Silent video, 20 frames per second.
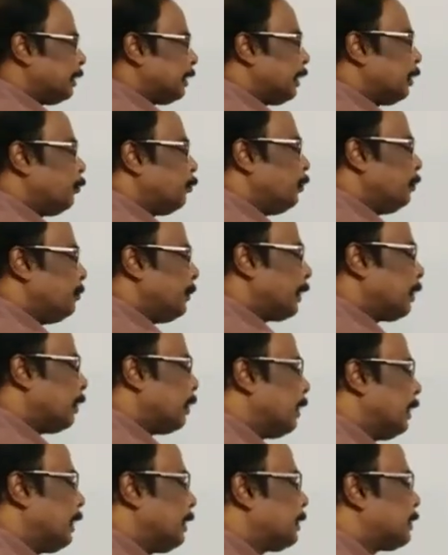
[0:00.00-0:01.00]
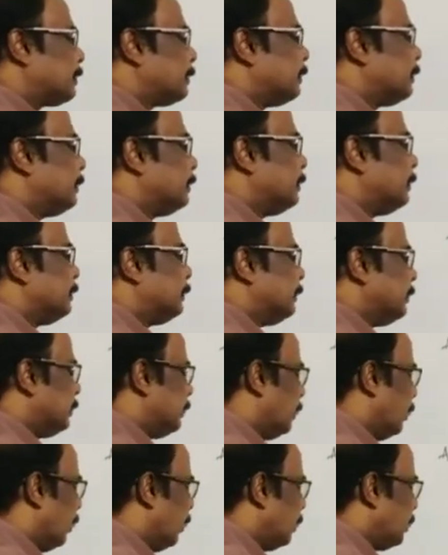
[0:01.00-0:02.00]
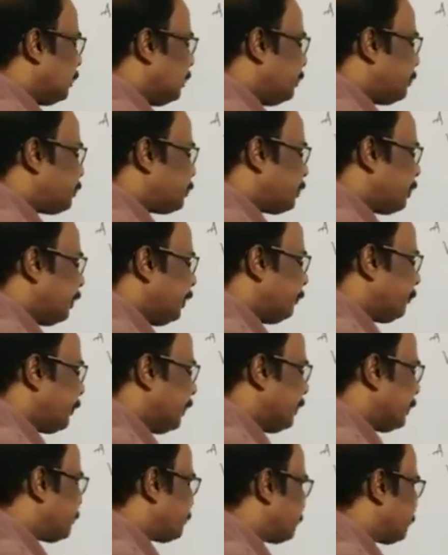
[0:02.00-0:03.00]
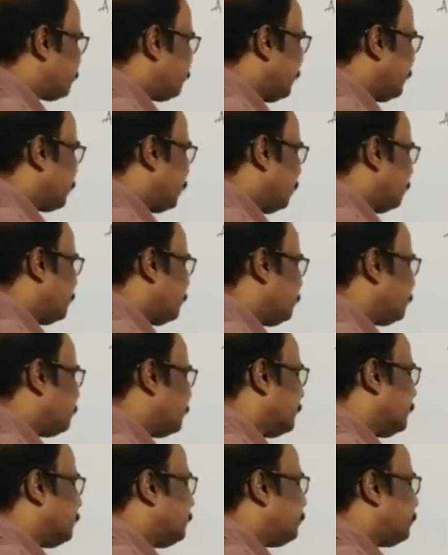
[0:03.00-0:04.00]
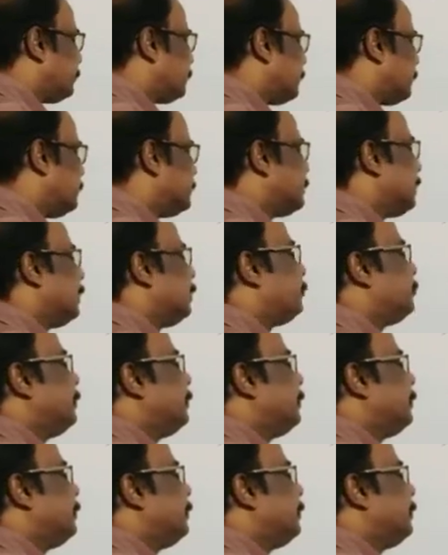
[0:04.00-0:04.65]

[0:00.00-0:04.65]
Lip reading: Then we may connect all these 3 plates to a common point, potential